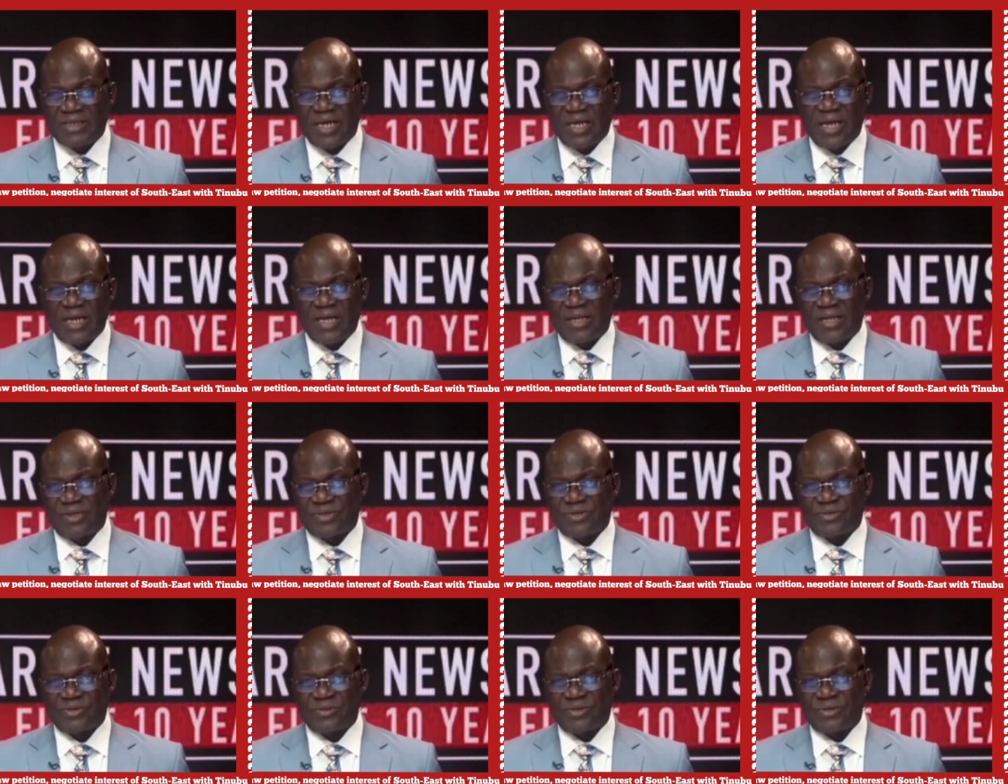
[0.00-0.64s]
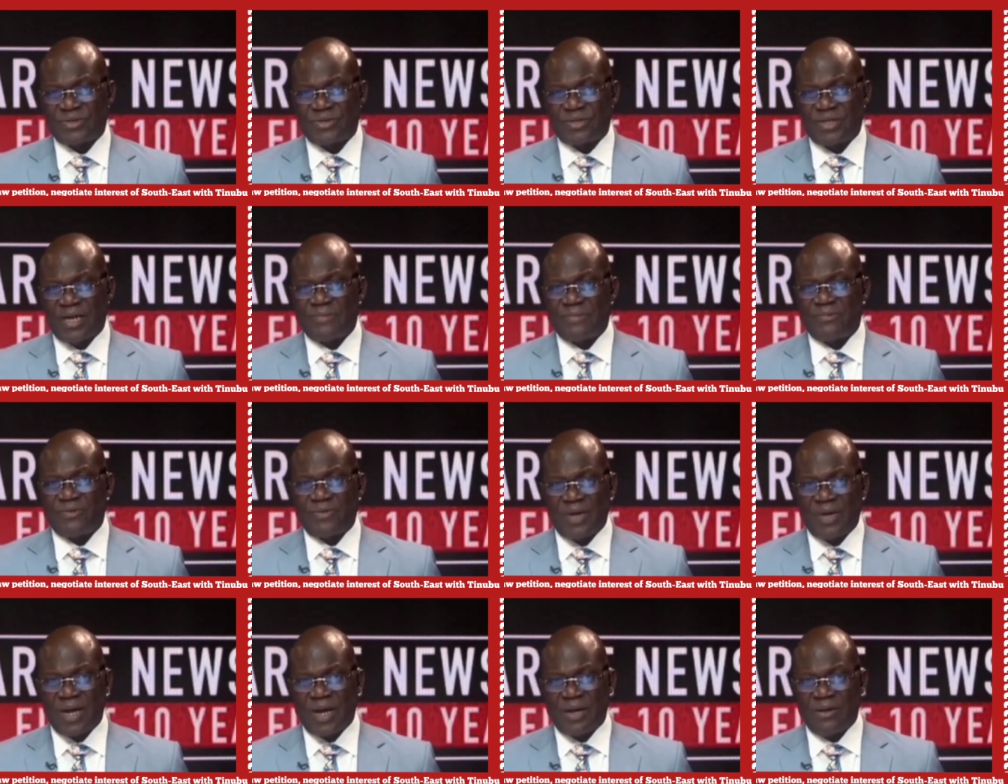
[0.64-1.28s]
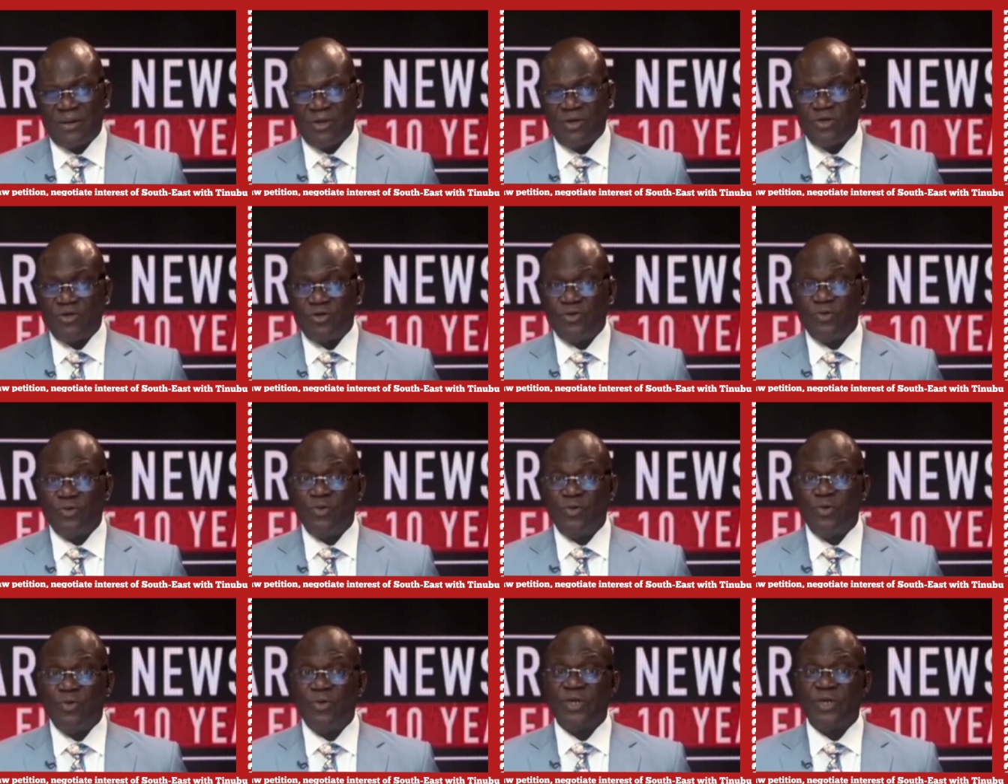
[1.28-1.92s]
Election Tribunal.
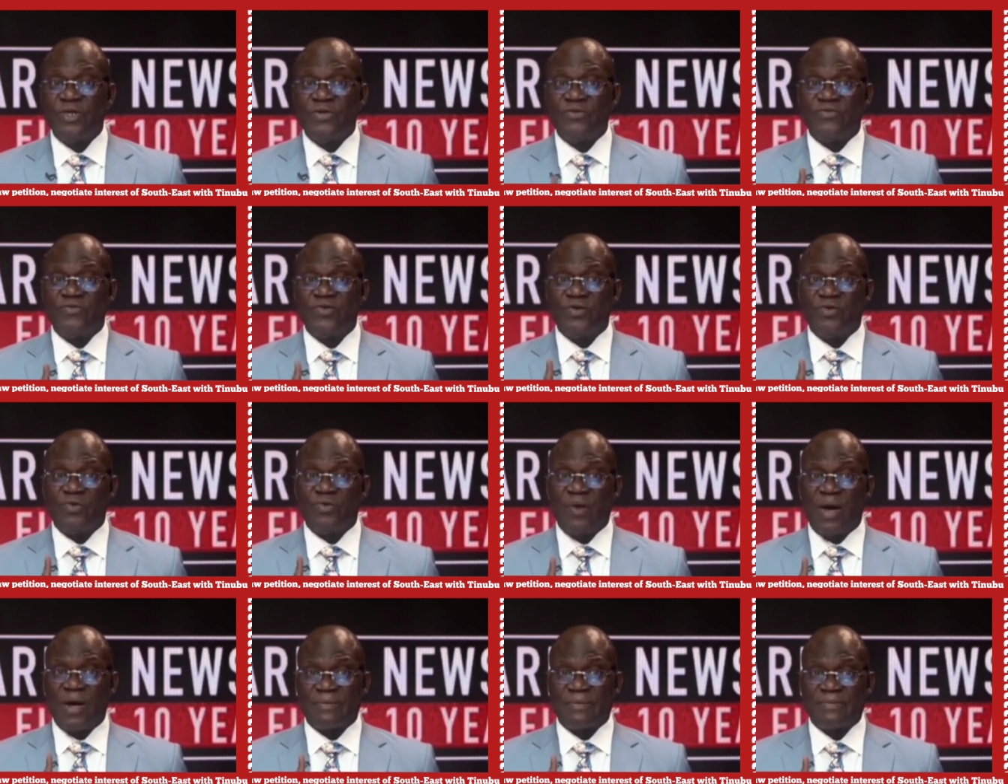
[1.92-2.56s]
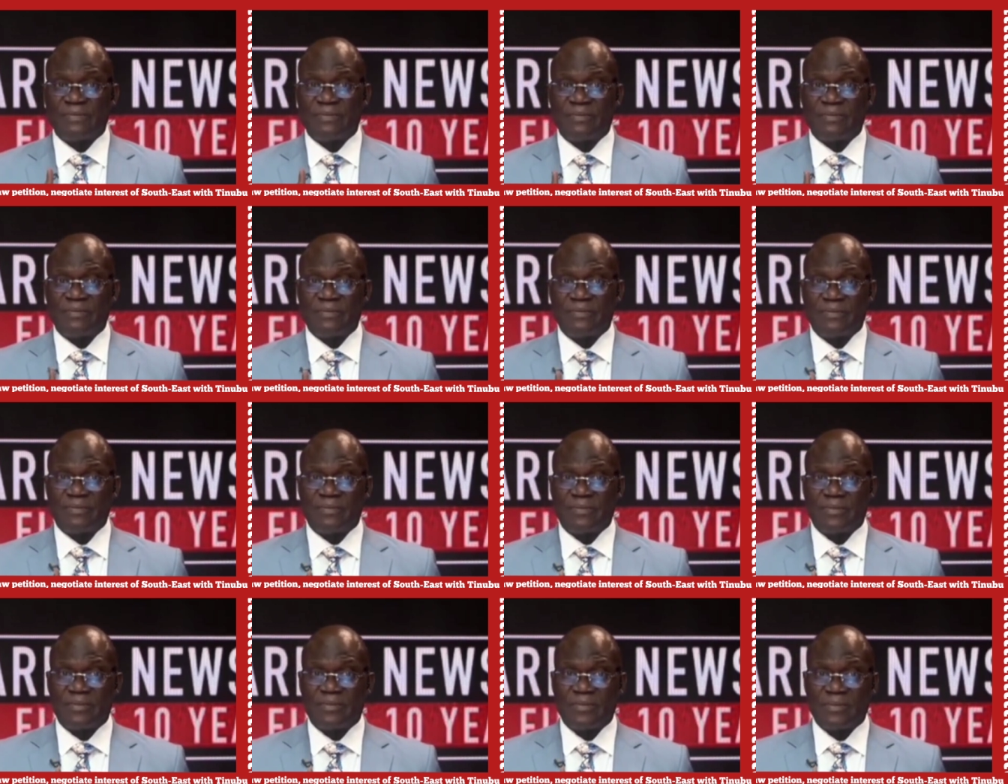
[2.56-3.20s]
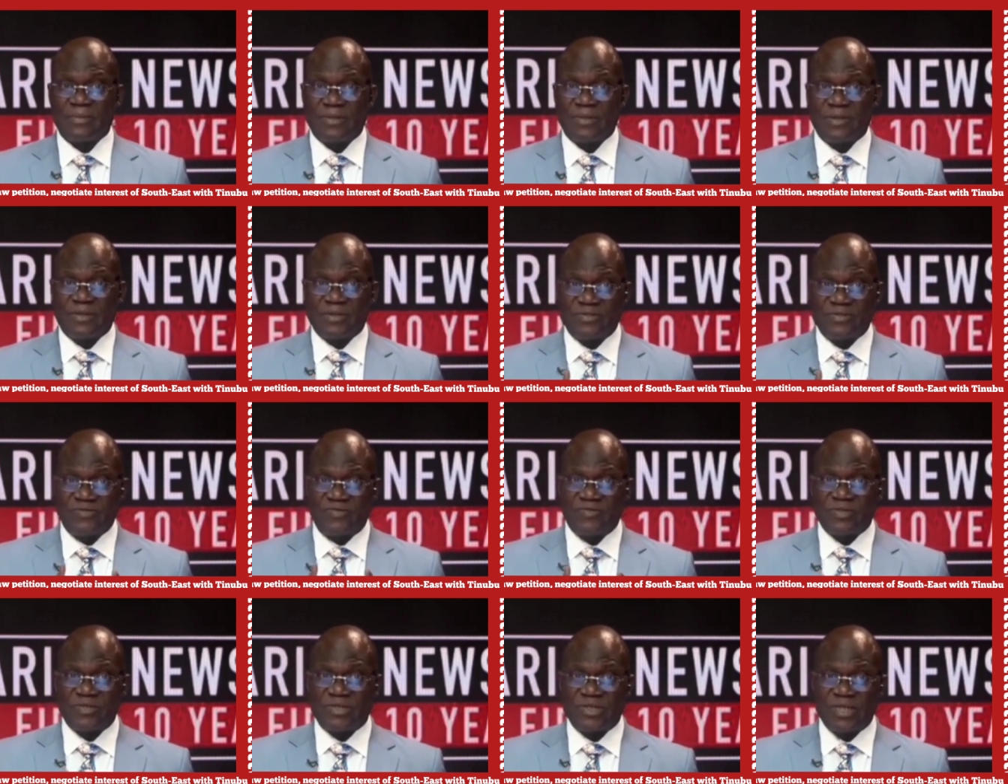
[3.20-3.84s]
No individual, not
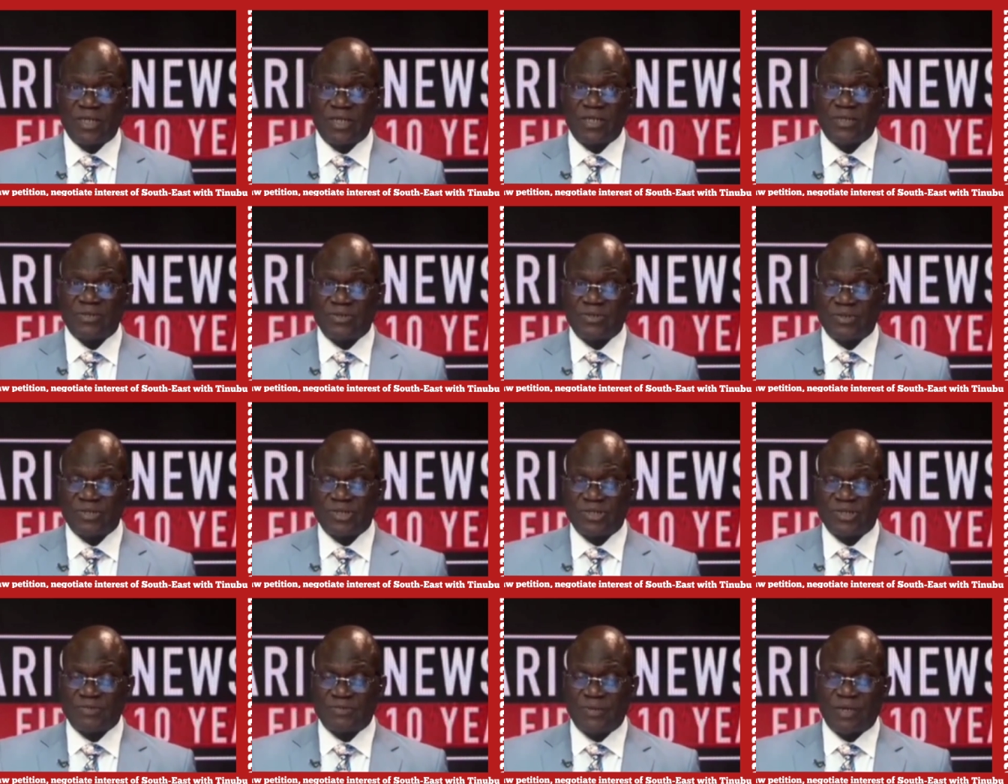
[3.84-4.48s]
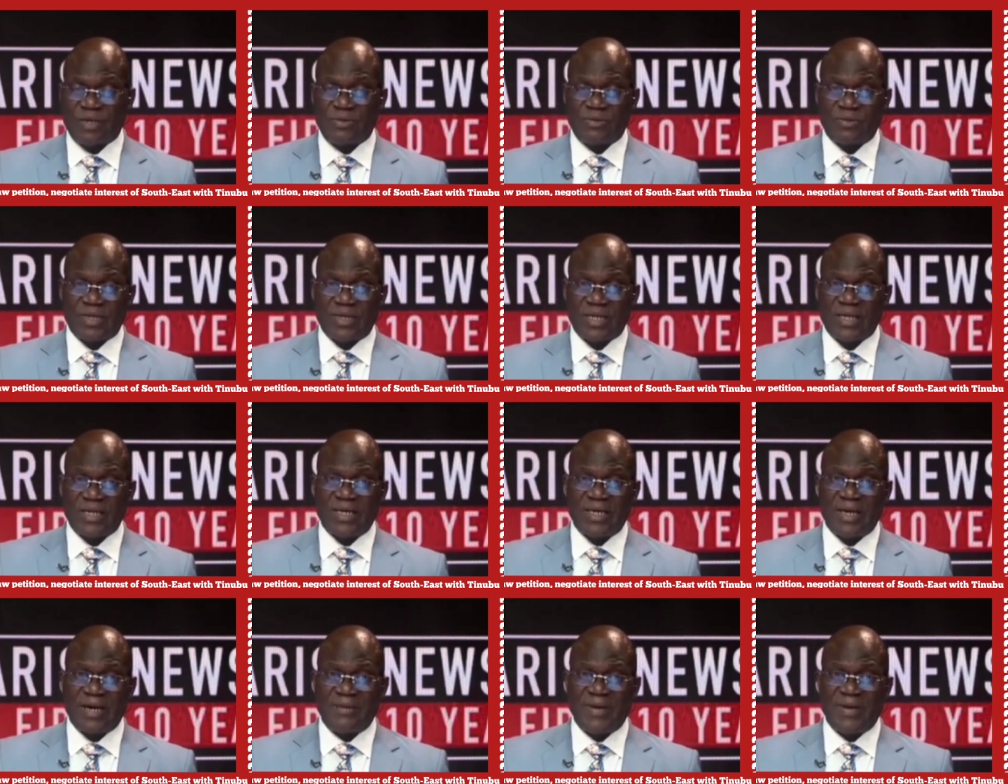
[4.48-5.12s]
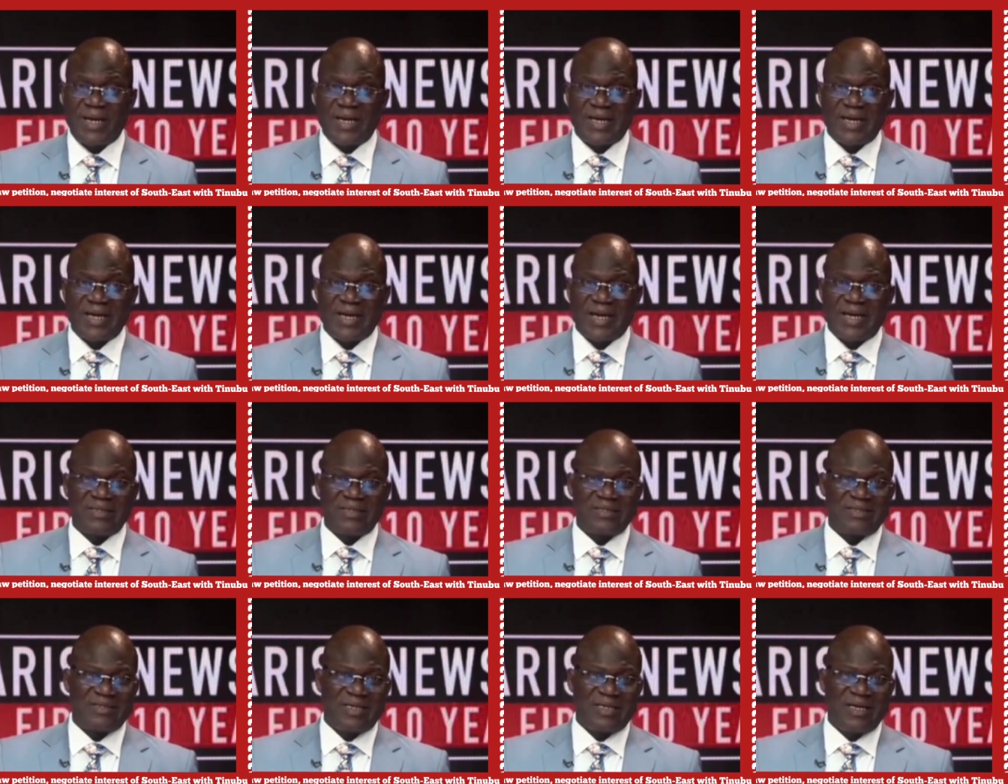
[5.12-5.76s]
even Senator Chimaroke Nnamani,
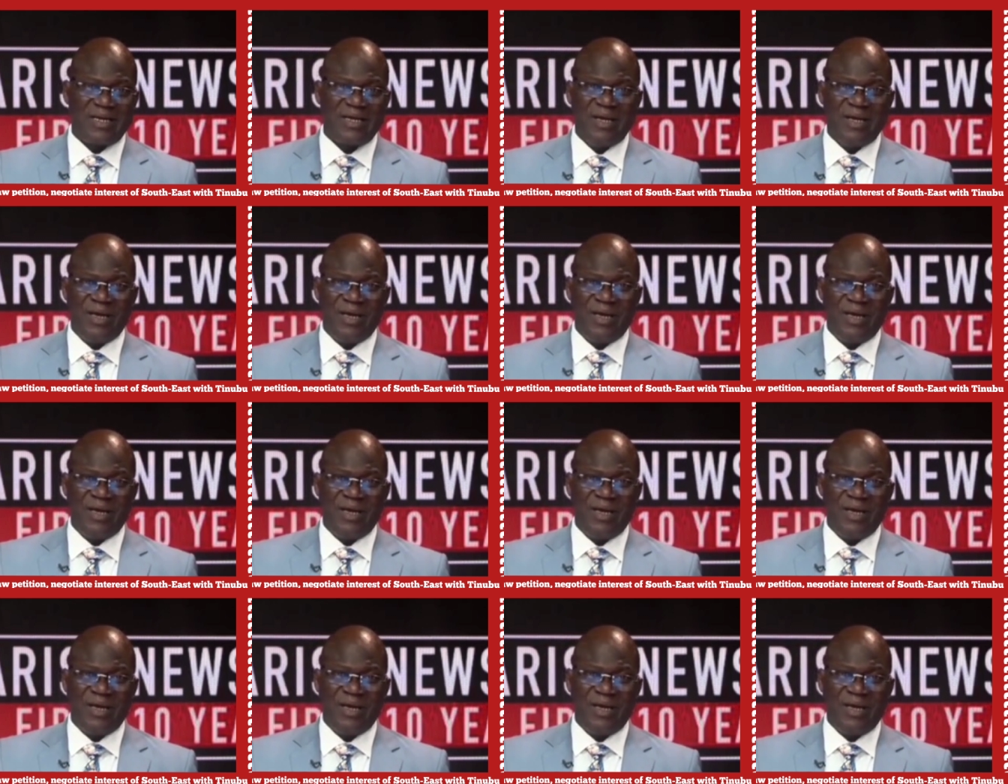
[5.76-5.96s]
can say,